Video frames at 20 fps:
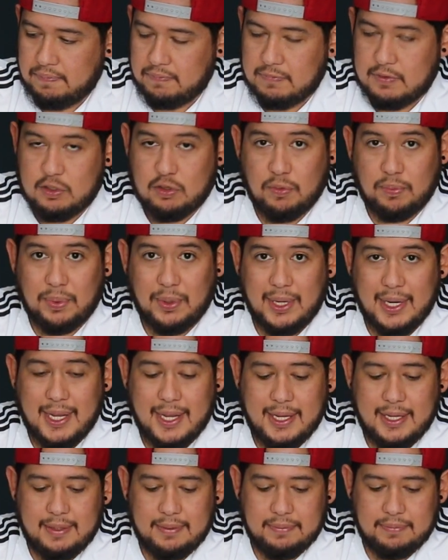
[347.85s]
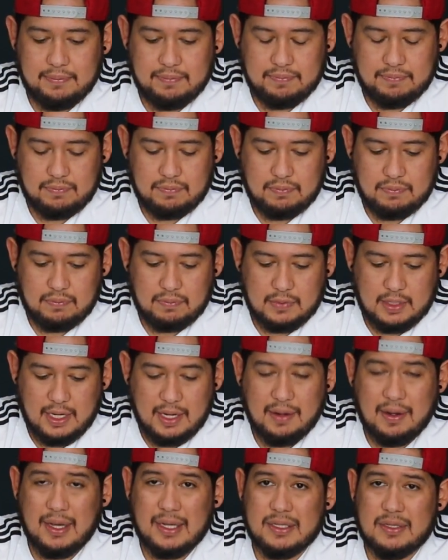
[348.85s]
Super light.
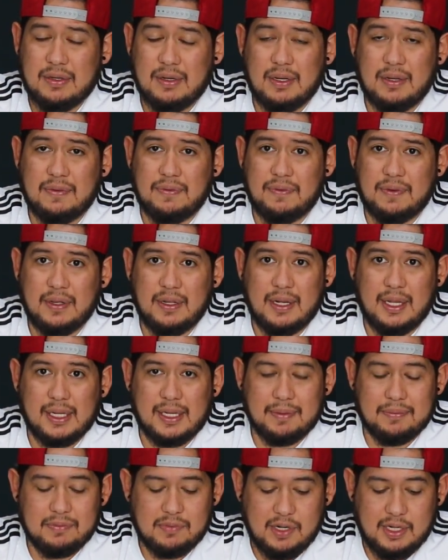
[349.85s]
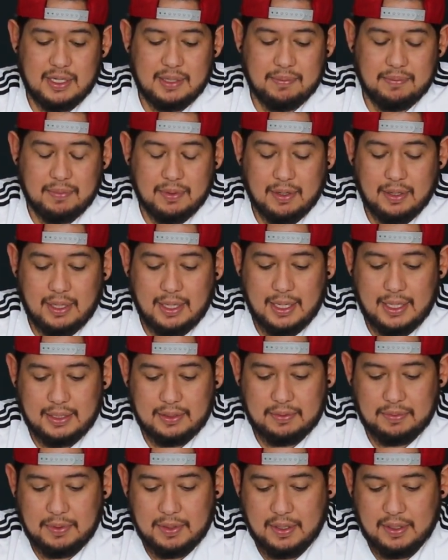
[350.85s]
I actually feel like I'm drinking Bud
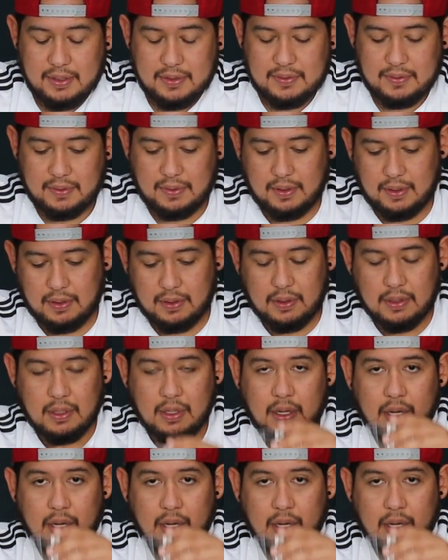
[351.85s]
Light, to be honest with you.